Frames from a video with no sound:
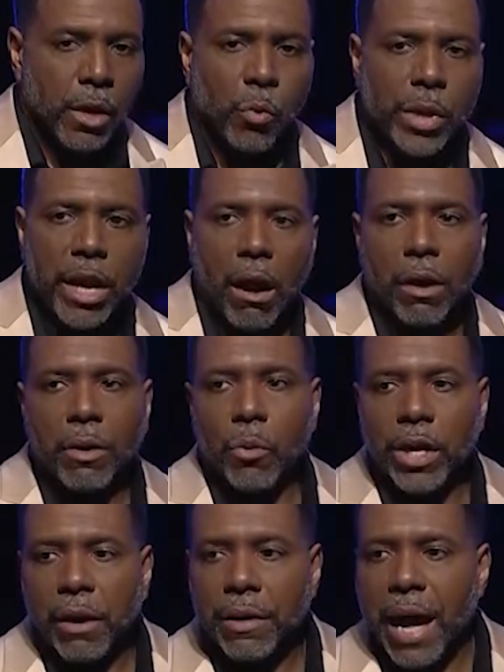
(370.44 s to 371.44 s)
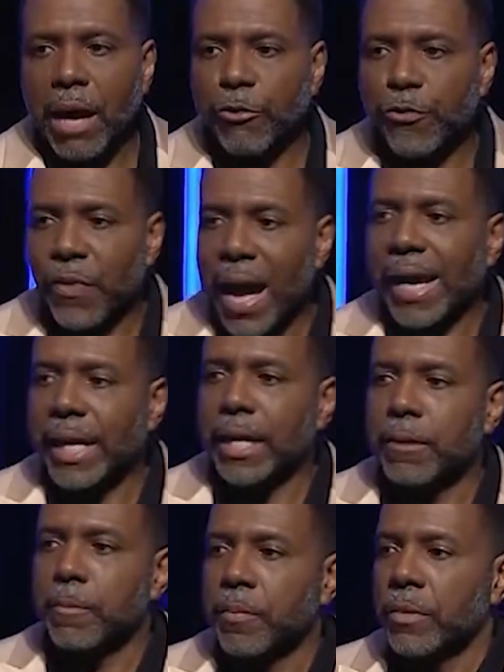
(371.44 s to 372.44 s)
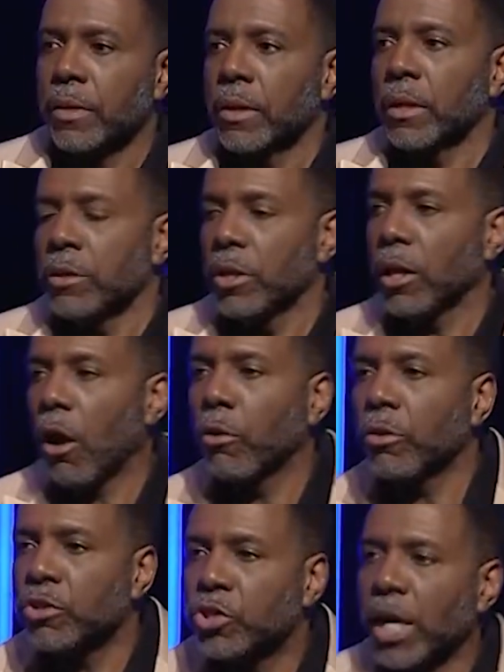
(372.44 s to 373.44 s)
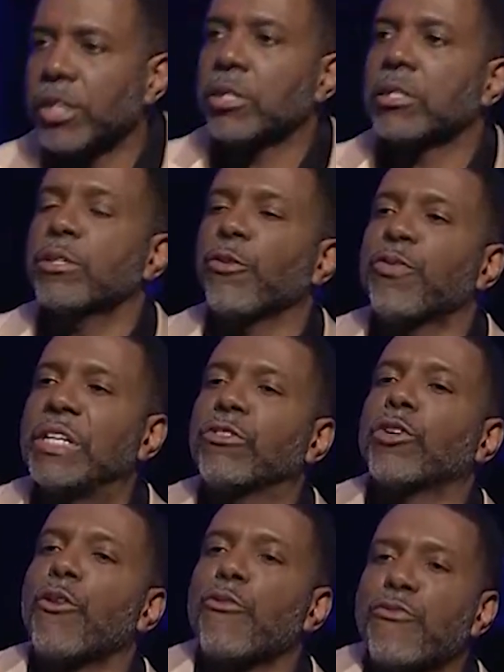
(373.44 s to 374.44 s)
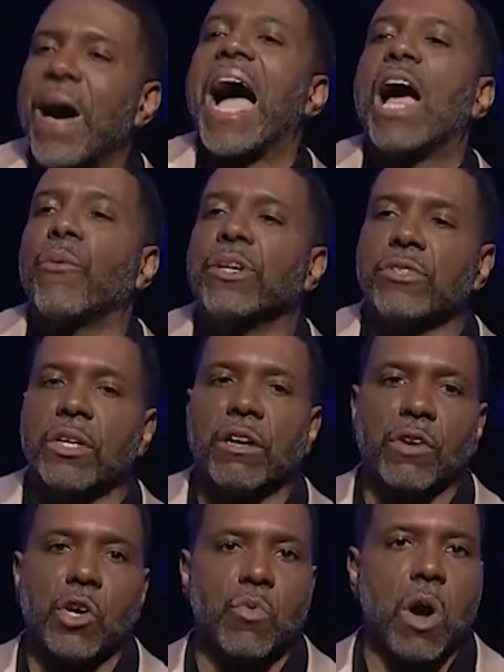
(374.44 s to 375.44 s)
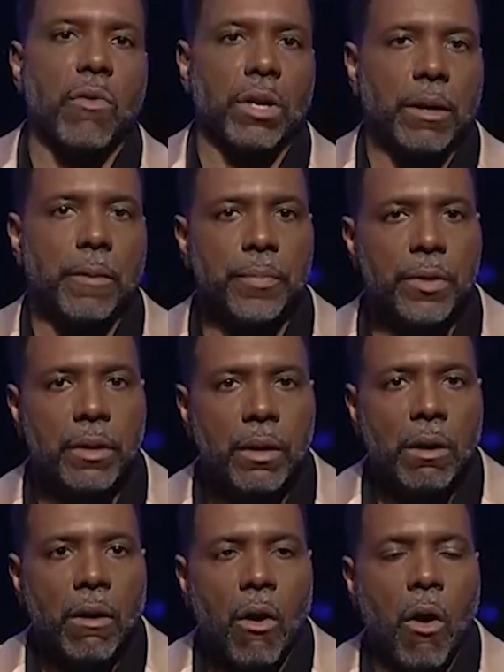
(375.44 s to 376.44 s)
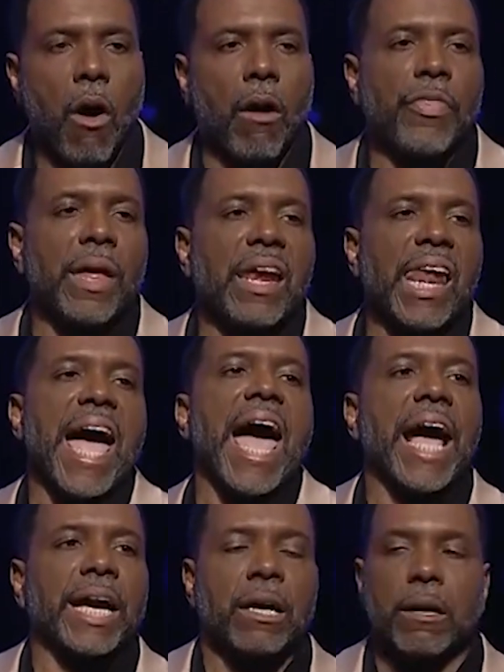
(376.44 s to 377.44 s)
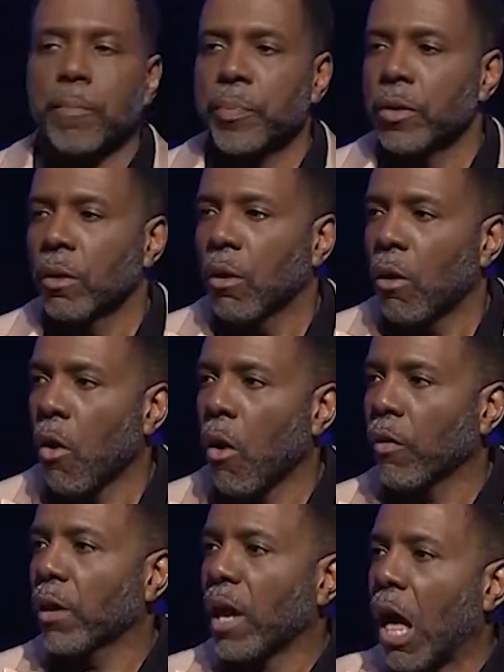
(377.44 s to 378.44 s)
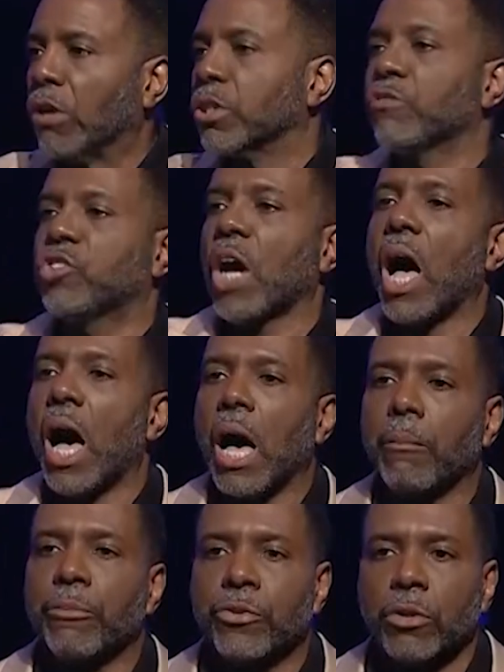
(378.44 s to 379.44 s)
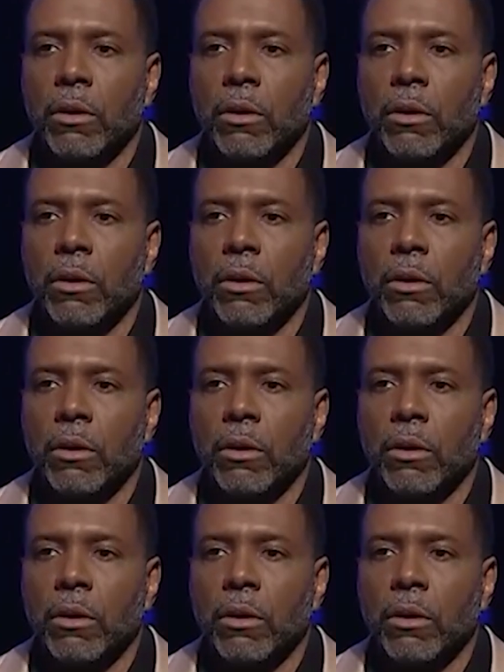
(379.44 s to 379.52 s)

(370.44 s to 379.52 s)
We are, we are not fighting, you know, just the physical virus of corona or the lack or the loss of jobs.